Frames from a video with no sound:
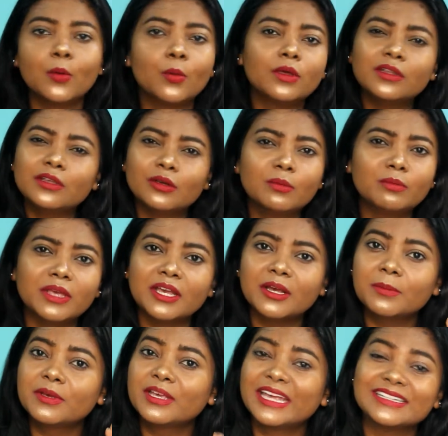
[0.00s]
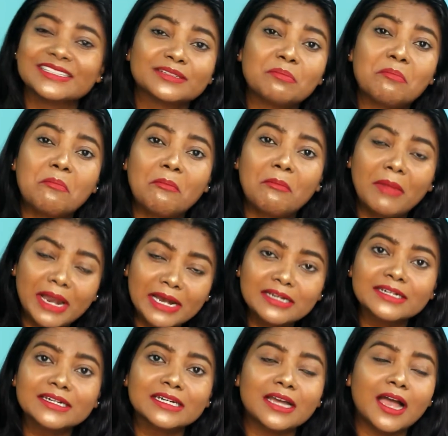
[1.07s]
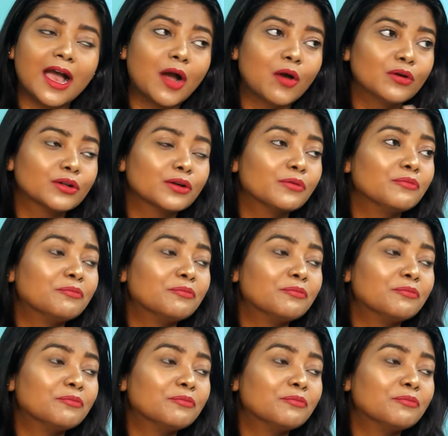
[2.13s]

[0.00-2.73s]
whether your makeup gets melt out